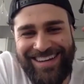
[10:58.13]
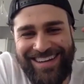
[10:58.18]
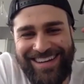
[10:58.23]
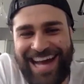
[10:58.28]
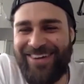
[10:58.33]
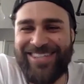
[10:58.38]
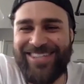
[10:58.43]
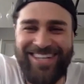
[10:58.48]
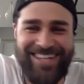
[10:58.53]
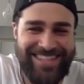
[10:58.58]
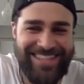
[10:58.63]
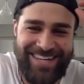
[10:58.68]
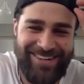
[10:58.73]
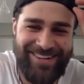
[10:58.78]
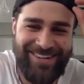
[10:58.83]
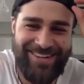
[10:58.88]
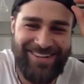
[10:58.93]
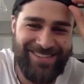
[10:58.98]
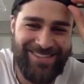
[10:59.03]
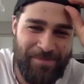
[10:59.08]
I always thought
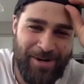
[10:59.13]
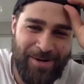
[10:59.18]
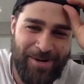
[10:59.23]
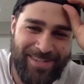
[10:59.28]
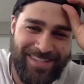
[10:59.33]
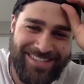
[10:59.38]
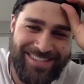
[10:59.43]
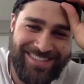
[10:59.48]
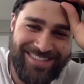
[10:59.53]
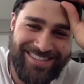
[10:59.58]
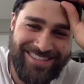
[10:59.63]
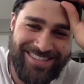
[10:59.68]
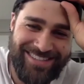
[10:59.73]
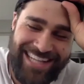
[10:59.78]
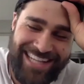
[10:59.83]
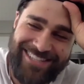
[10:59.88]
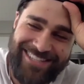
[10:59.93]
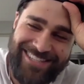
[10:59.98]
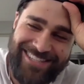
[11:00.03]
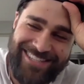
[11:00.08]
that was on purpose.
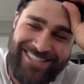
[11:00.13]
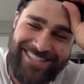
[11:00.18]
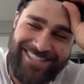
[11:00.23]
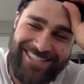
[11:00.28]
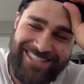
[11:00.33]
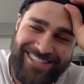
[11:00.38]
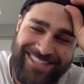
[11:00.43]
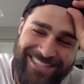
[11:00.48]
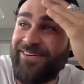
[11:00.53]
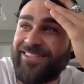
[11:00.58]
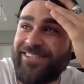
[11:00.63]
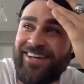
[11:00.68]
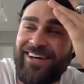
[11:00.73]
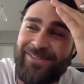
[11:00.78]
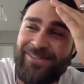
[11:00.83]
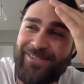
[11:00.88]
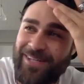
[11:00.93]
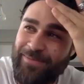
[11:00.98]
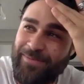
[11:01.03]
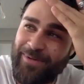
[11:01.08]
That's so funny. I always
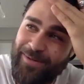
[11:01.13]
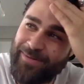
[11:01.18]
thought it was on